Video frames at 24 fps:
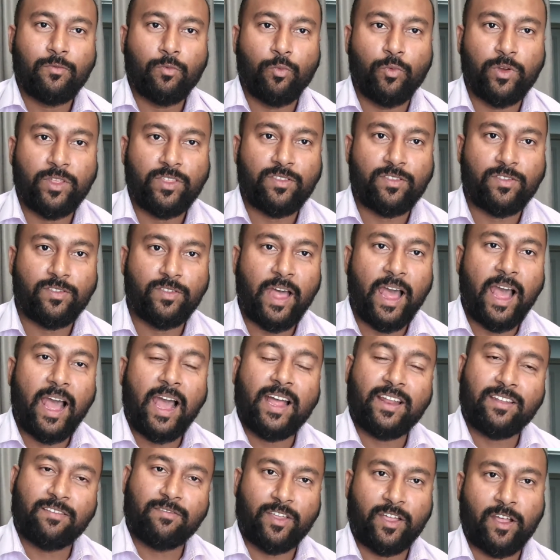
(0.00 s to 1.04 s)
With
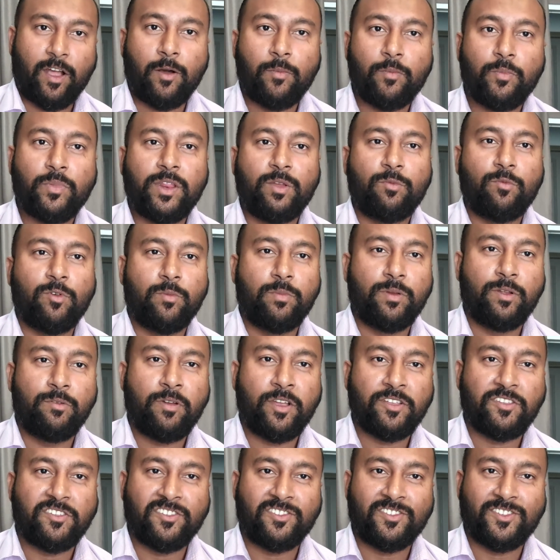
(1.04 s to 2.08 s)
that, the company will be
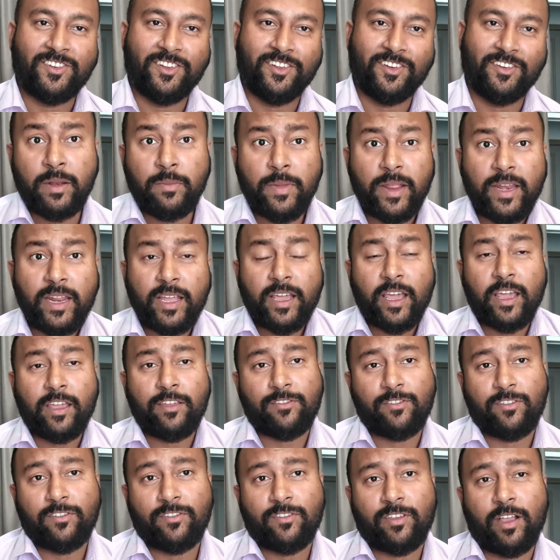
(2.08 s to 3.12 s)
registered. In many
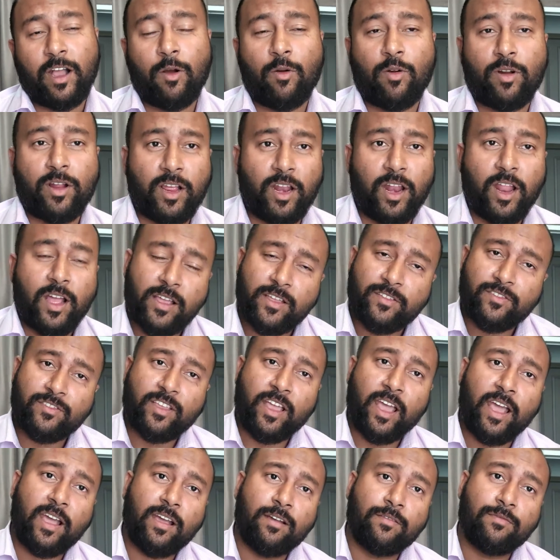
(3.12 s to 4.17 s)
cases, our clients
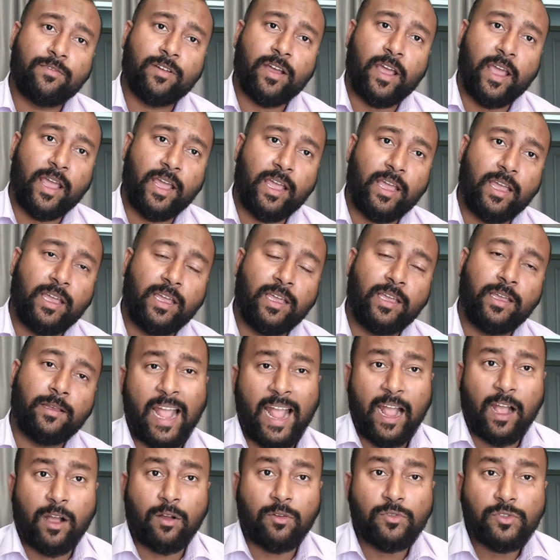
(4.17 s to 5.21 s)
have a
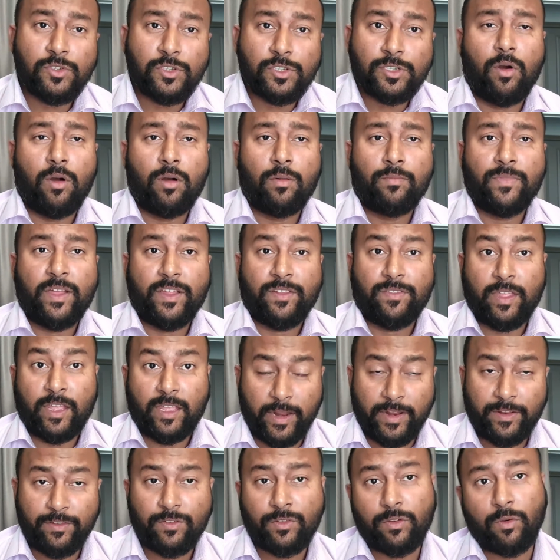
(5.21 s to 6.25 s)
house or that they
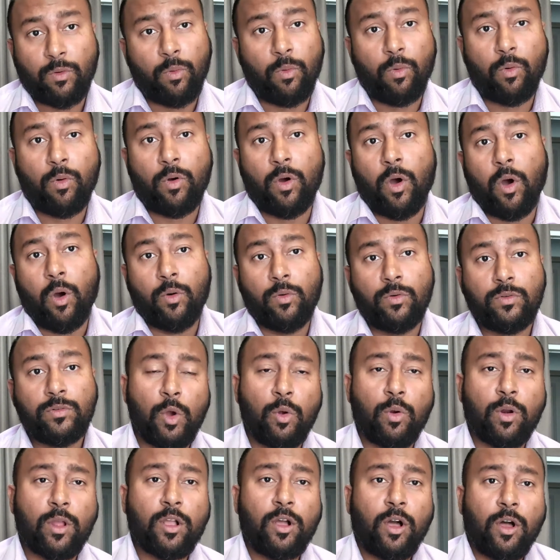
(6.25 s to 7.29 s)
rent or own,
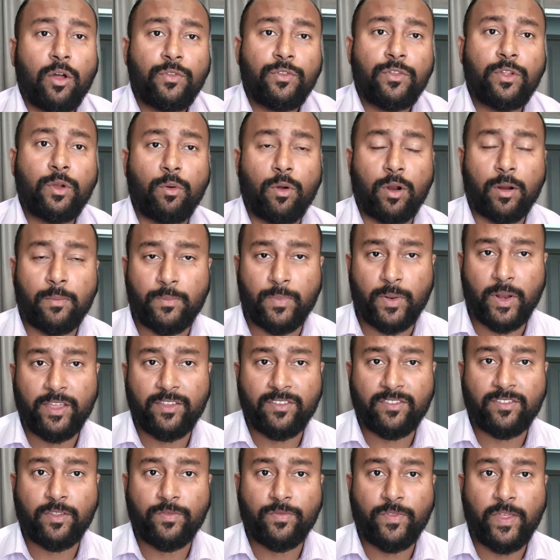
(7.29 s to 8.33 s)
or a condo or a
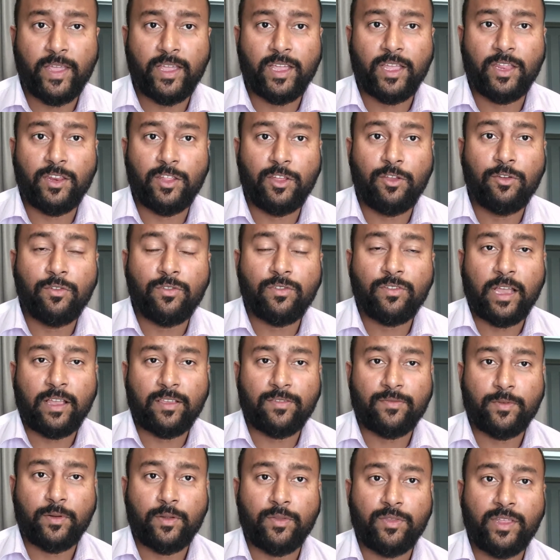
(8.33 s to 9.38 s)
place that they can use
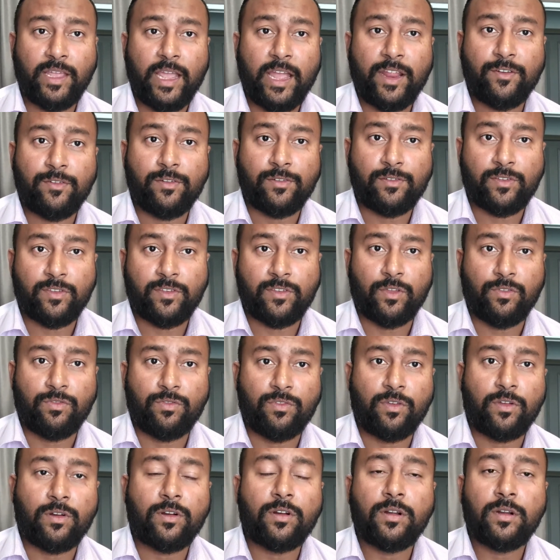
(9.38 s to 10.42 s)
as far as the address is
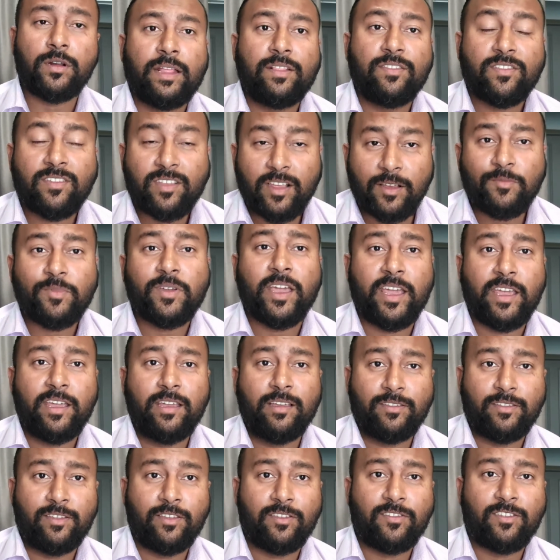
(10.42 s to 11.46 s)
concerned. In some
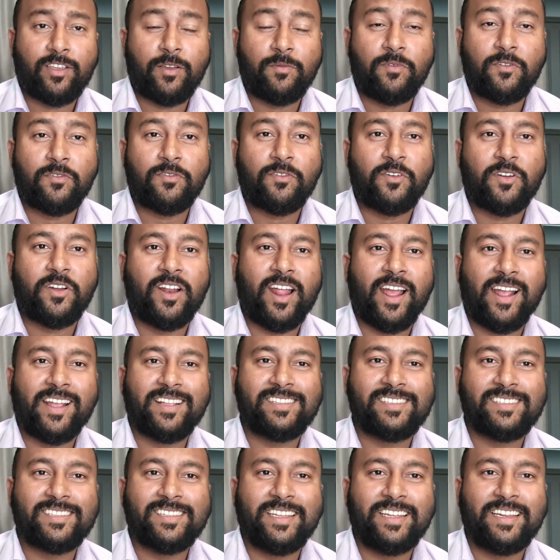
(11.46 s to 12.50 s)
cases, some of our
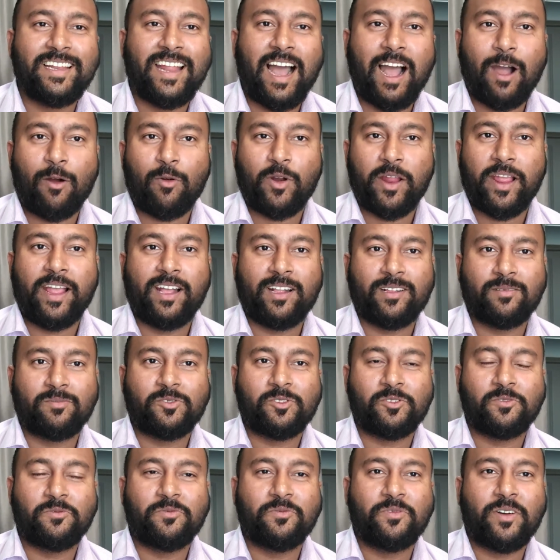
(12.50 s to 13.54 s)
clients need our help
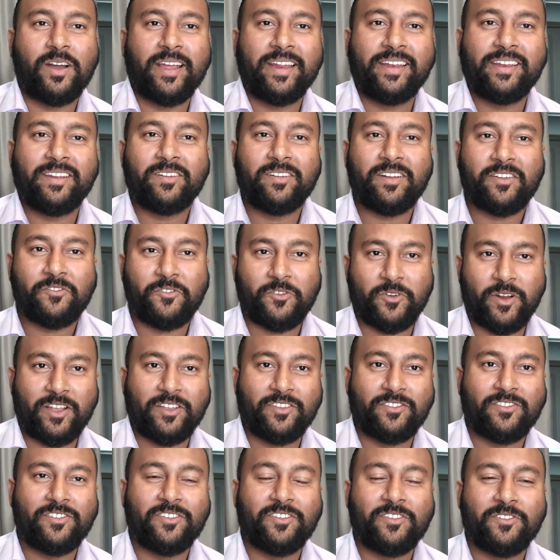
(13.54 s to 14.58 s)
to find an
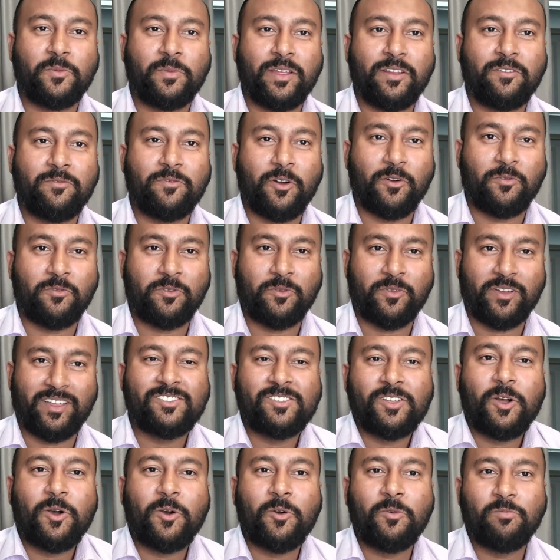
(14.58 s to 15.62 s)
address to be involved with.
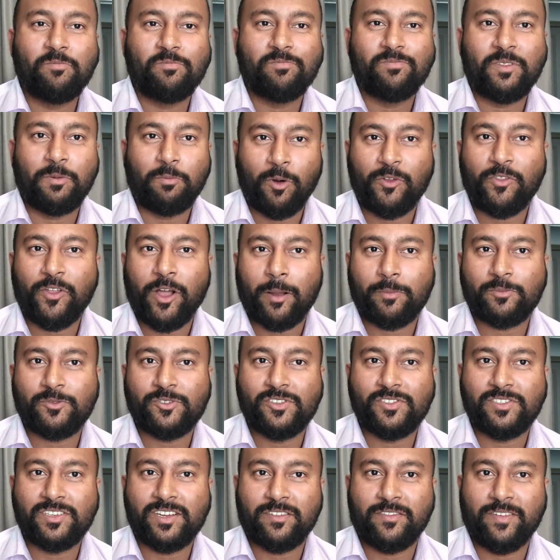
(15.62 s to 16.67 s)
So the both
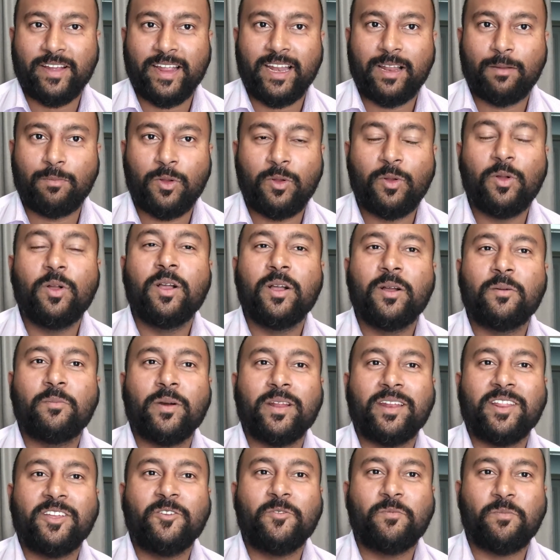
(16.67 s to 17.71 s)
options are available,
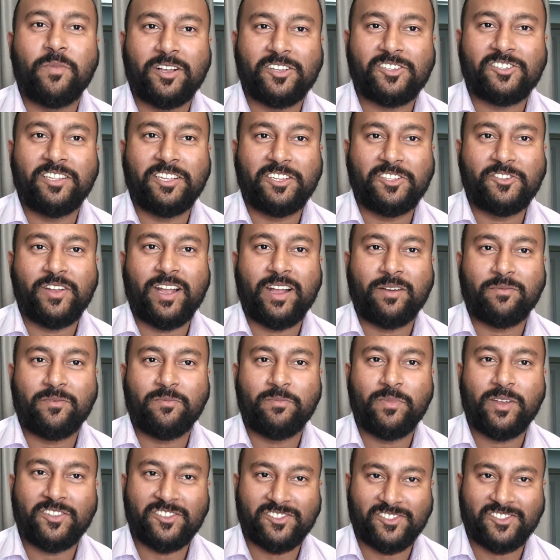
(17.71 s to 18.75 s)
but you must need to have a
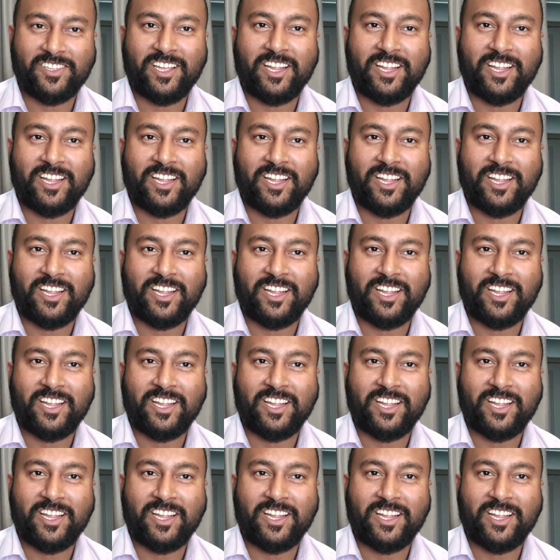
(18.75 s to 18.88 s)
business